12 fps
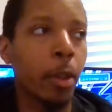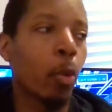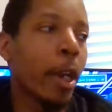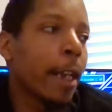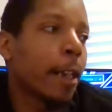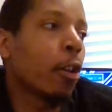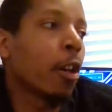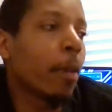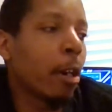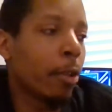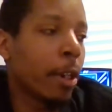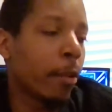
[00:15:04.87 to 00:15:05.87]
the way
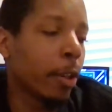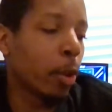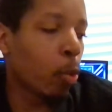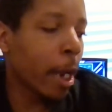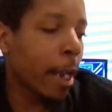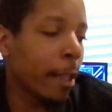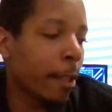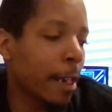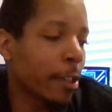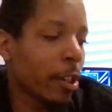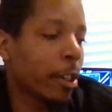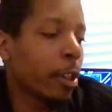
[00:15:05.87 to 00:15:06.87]

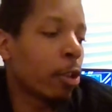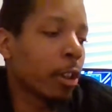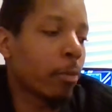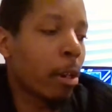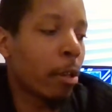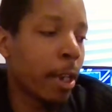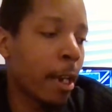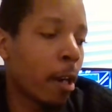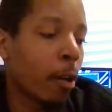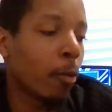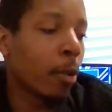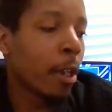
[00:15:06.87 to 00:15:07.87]
that Sonny talks about
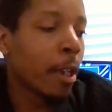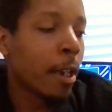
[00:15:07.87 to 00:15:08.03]
Nell